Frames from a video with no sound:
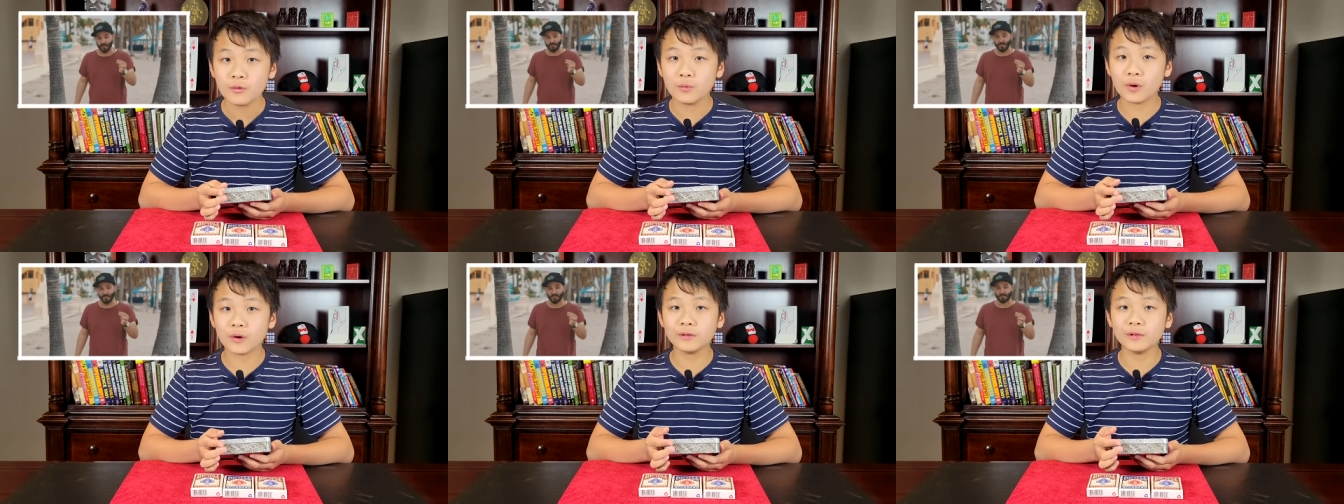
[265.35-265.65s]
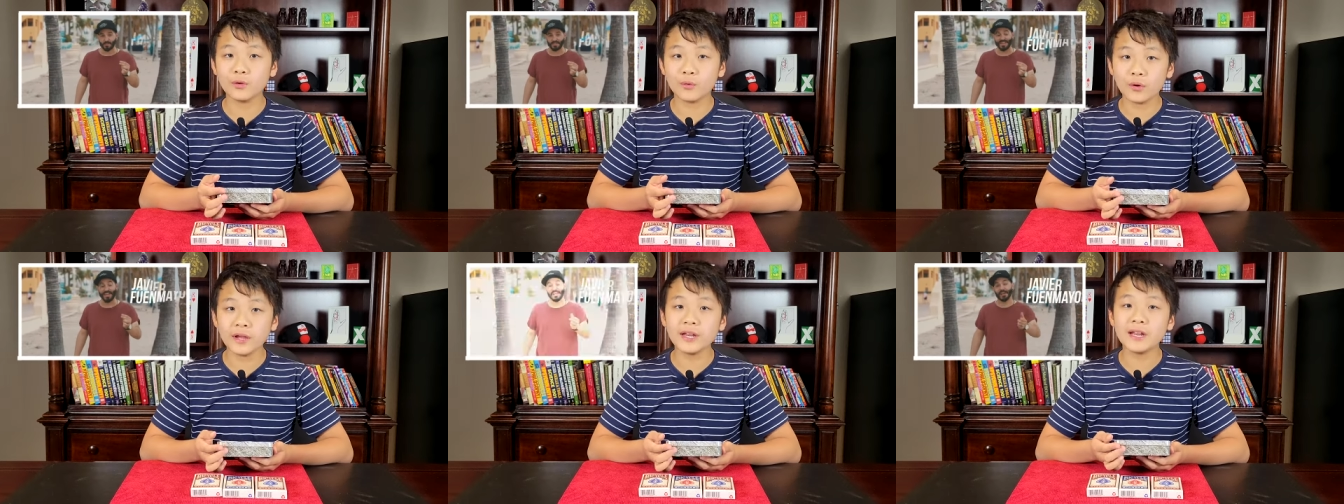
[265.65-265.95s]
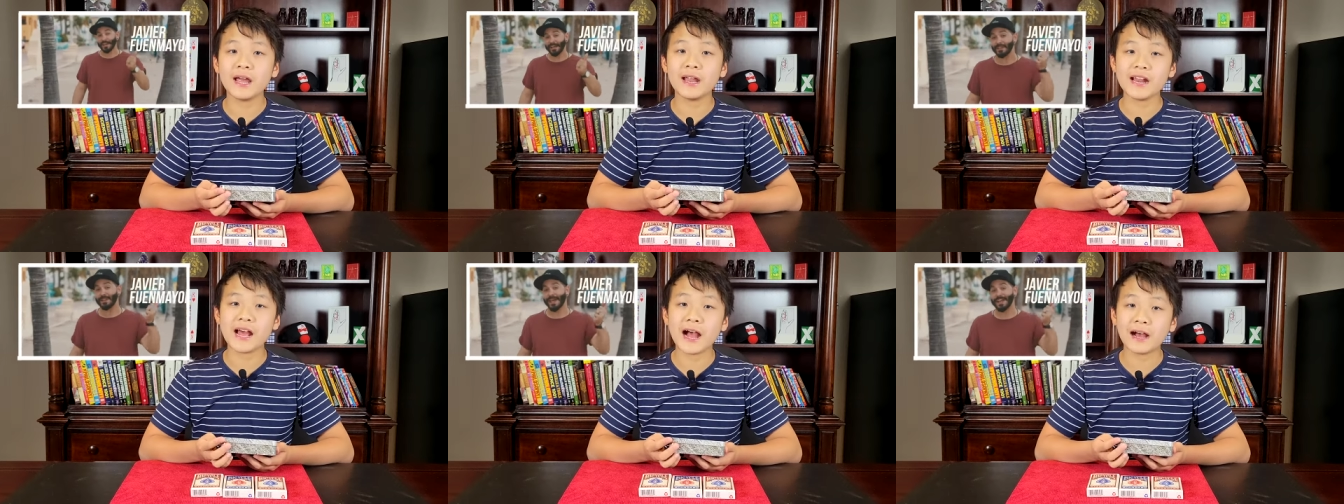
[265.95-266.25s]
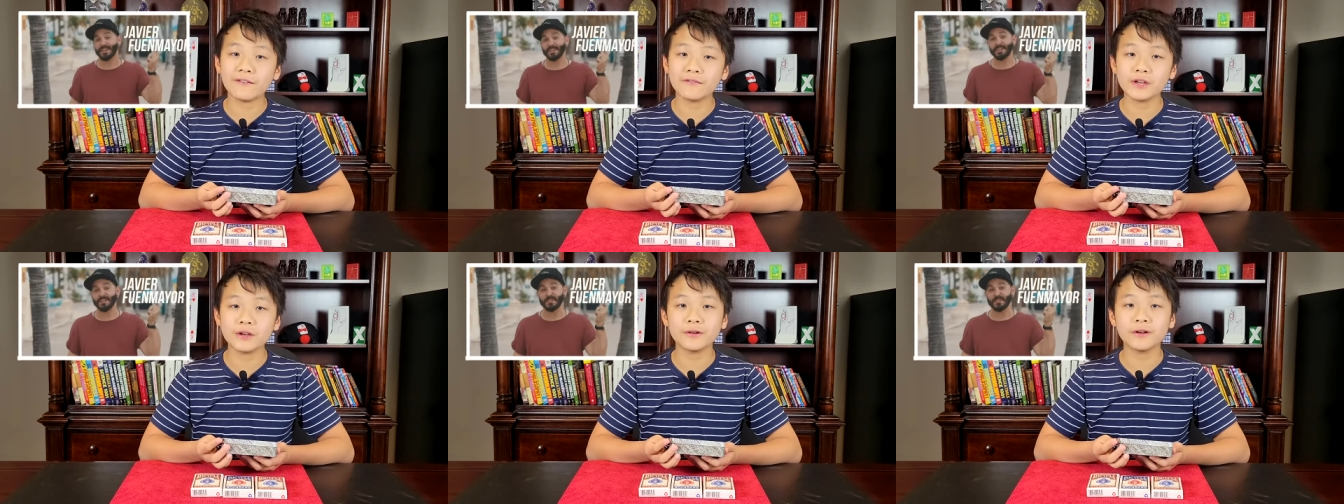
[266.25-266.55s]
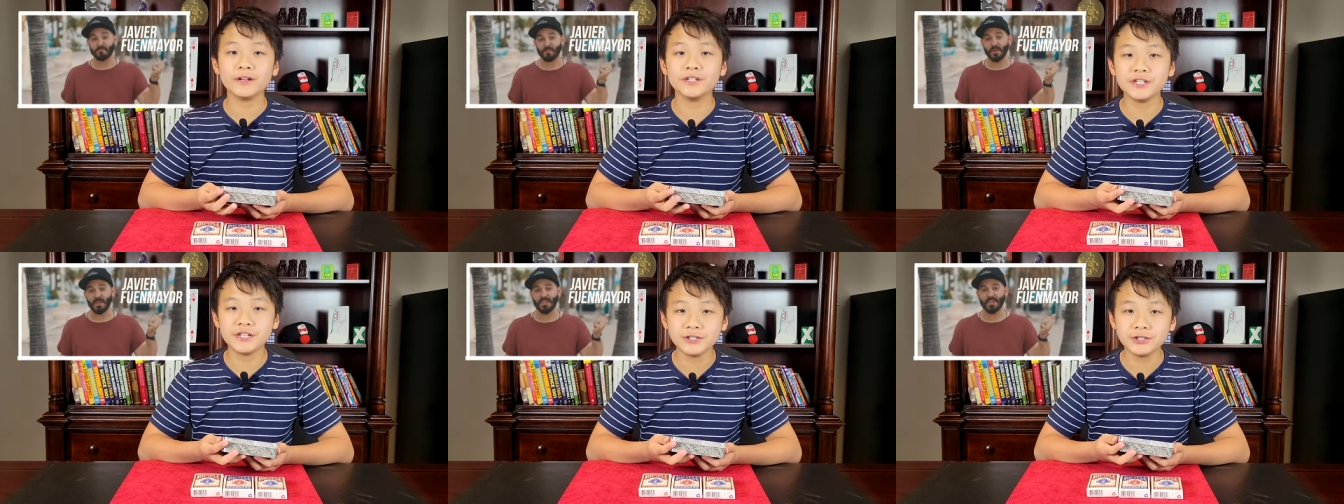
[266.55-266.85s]
where Lloyd and
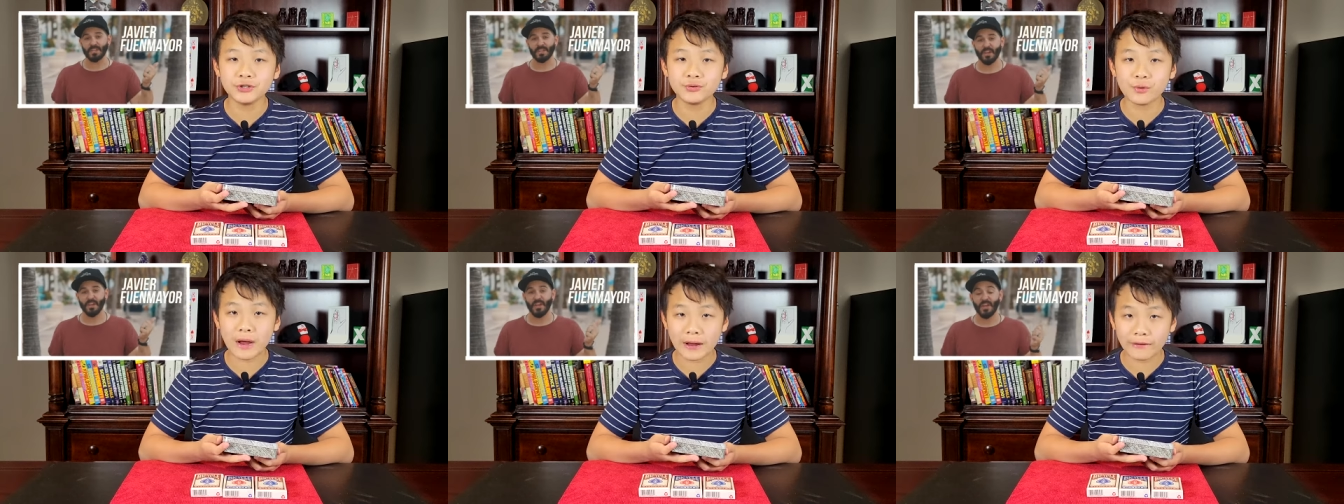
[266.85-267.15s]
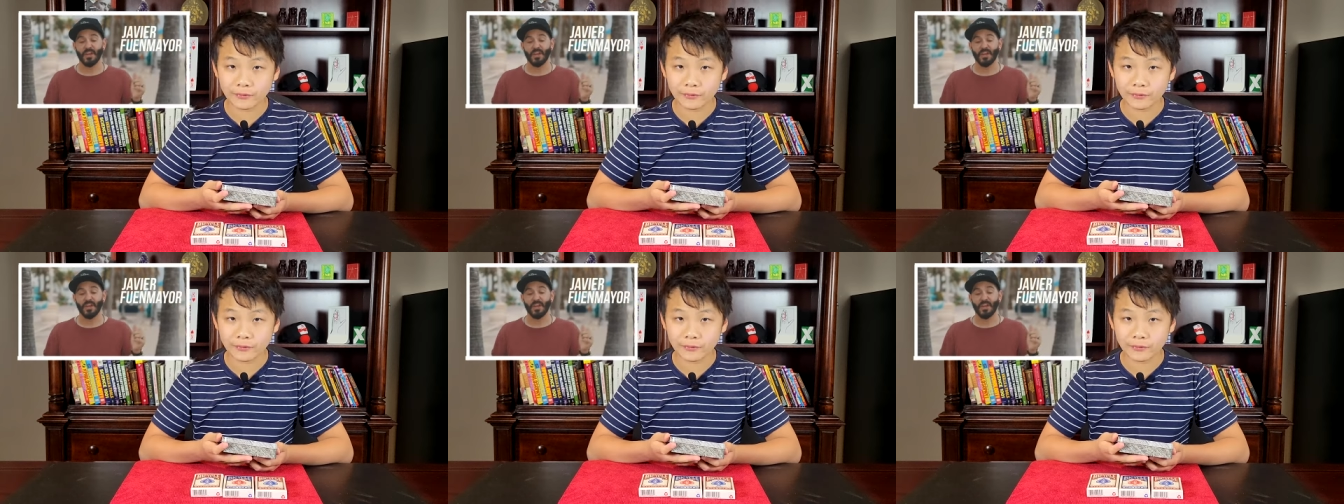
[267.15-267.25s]
Javier teach you